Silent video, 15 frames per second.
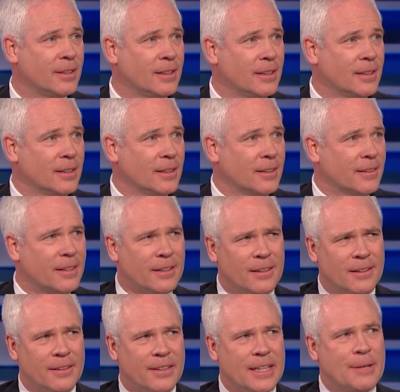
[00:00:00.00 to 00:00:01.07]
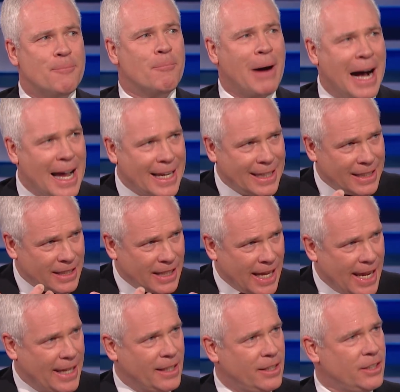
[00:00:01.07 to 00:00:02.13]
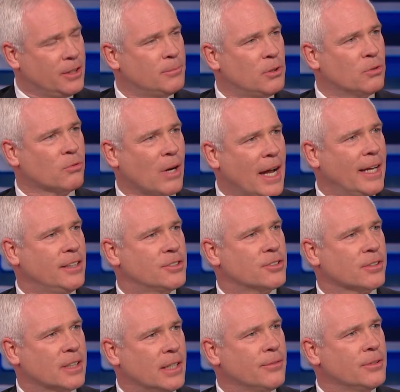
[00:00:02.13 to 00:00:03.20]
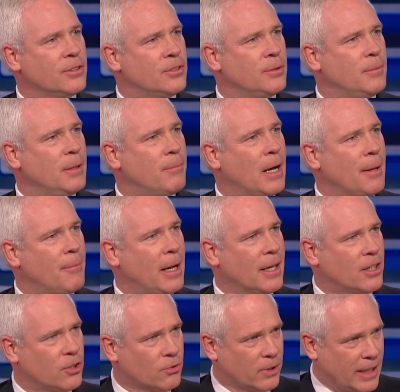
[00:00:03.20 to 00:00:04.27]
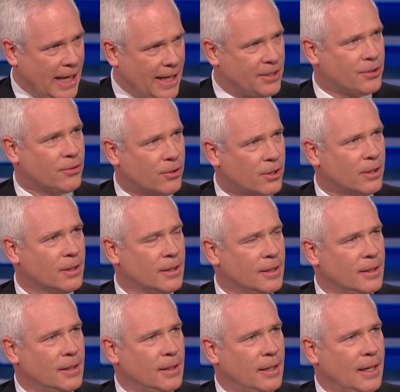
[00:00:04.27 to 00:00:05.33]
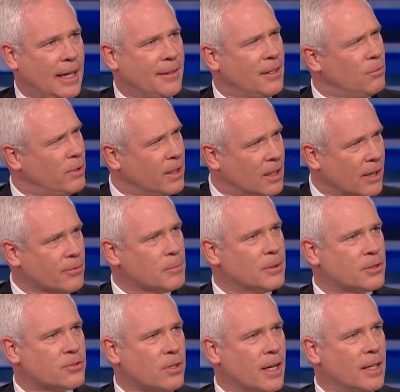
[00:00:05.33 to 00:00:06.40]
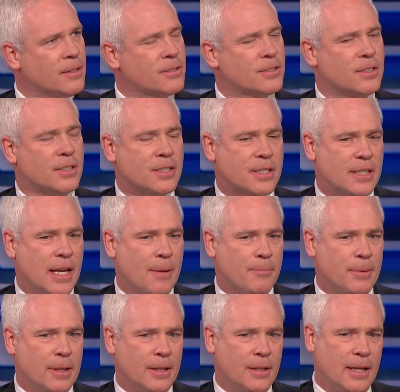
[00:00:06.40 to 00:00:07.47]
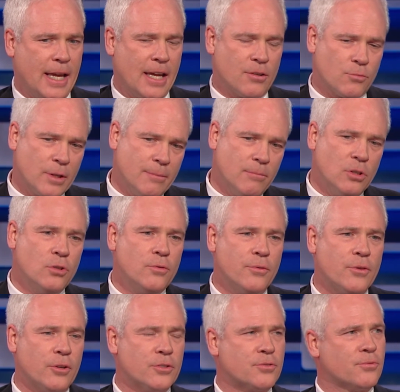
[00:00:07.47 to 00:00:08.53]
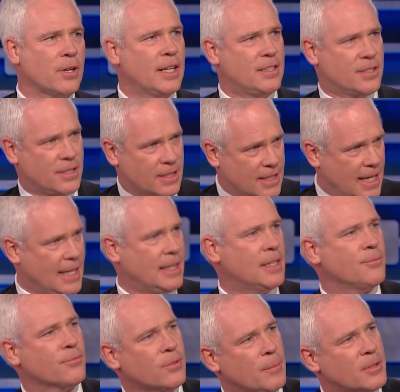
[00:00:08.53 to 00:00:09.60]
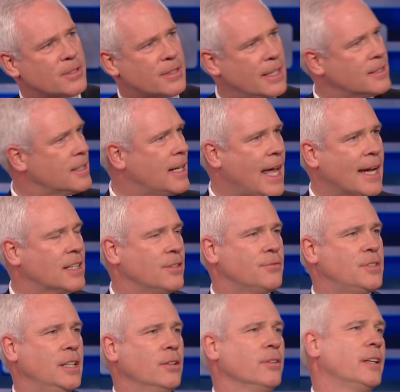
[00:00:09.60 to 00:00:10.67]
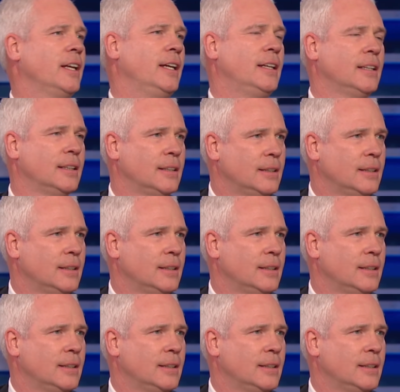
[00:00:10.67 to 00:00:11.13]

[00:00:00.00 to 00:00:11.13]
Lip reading: Mm. That my inalienable rights are given to me by my creator. And that when government tries to step in and remove those rights, to take them from us, that's an act of tyranny.